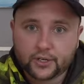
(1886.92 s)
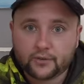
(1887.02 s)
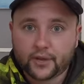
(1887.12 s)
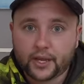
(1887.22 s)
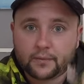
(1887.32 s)

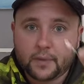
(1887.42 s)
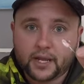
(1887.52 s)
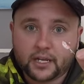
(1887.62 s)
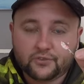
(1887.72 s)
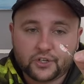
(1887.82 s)
of
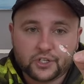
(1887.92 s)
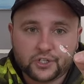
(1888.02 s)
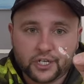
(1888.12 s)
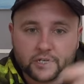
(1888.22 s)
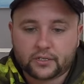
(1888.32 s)
handmade ice fishing
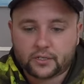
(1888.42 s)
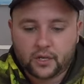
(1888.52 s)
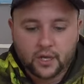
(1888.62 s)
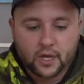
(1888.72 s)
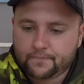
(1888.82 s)
jigs.
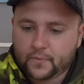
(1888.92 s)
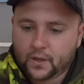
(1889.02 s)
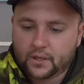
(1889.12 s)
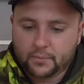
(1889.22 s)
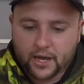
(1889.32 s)

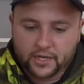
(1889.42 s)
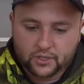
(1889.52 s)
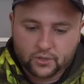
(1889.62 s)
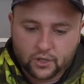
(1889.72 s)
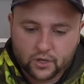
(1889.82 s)
Them
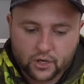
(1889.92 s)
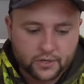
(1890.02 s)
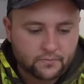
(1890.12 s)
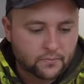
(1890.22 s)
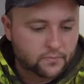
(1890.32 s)
eyes look
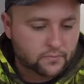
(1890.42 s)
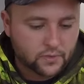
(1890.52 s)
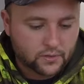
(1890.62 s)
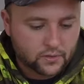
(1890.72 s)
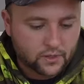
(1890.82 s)
good.
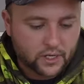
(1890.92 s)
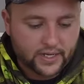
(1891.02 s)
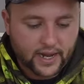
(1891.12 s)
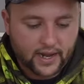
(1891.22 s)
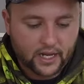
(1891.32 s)
They're not
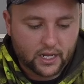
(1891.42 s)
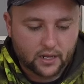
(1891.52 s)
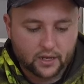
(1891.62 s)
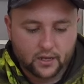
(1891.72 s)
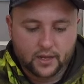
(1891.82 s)
tacky
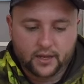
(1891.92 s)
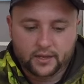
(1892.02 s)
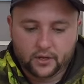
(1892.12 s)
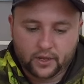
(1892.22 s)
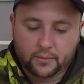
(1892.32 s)

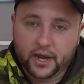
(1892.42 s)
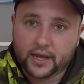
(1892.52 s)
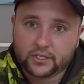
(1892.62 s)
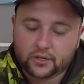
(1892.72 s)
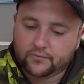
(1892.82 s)
you know, them
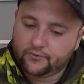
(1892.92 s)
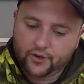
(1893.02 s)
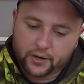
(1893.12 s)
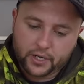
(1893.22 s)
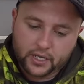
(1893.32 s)
eyes are
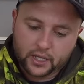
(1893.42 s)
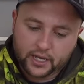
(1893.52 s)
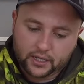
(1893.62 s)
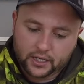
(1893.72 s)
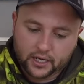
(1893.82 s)
very
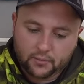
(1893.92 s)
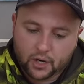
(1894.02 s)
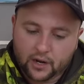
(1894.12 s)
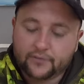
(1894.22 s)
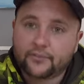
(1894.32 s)
unlikely to come
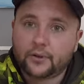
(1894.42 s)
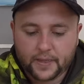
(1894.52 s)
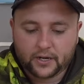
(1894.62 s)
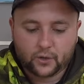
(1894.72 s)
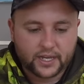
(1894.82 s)
off.
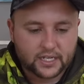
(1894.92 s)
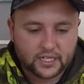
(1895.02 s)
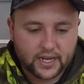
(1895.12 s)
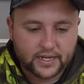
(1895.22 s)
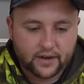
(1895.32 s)
I don't like to
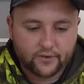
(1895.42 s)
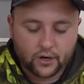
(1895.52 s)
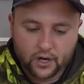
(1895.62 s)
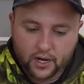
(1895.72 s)
say never,